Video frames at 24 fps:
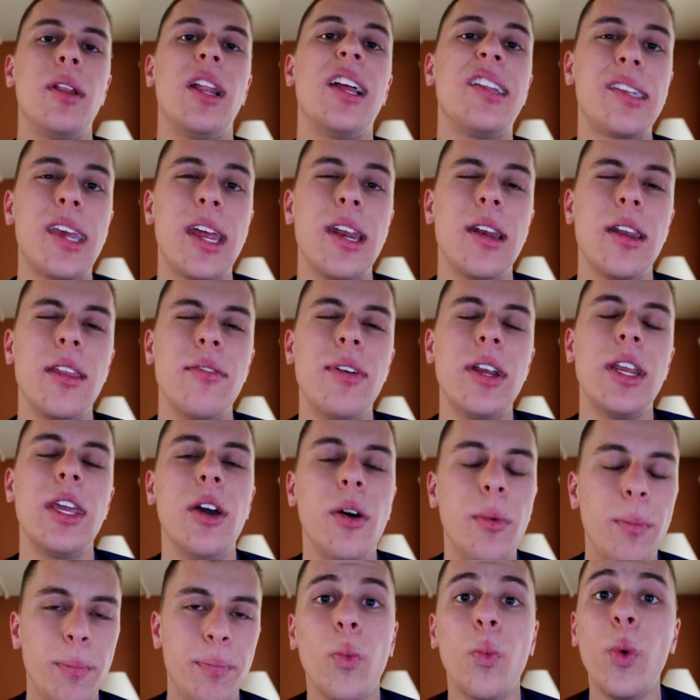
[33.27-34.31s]
Let's get into the
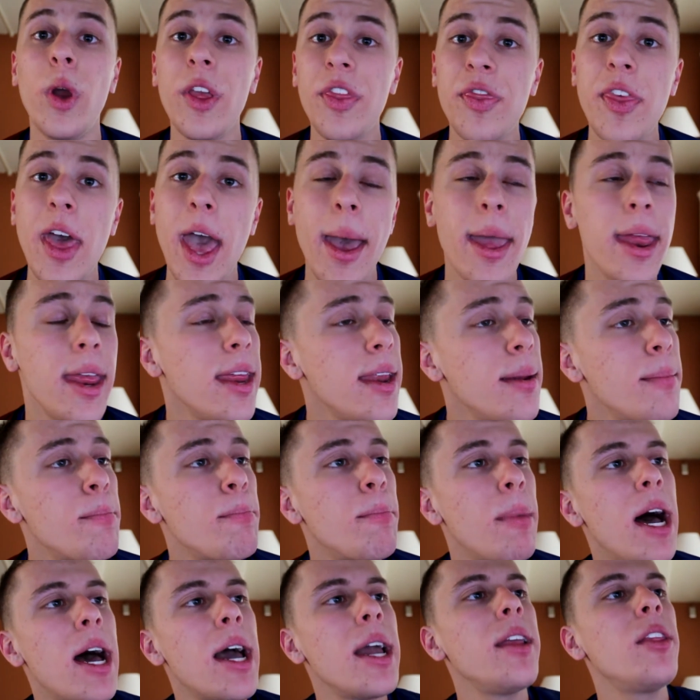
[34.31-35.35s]
video. With that in
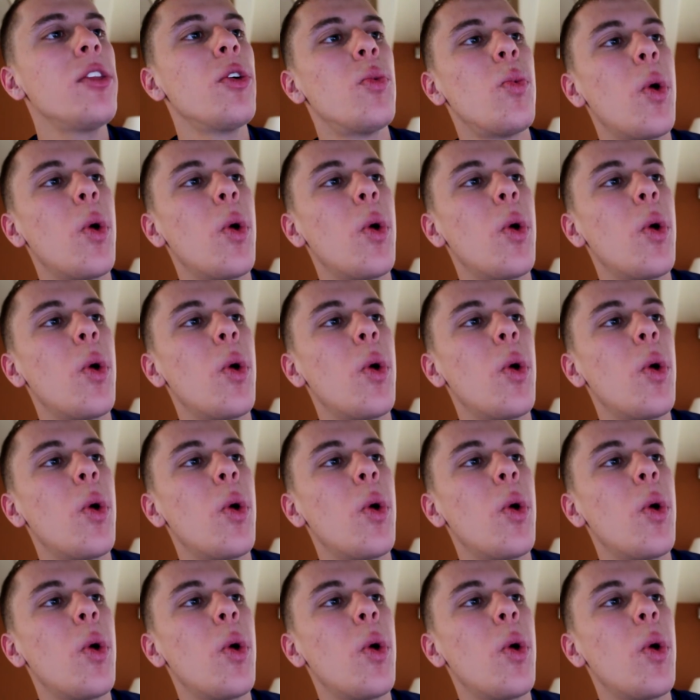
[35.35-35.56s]
mind,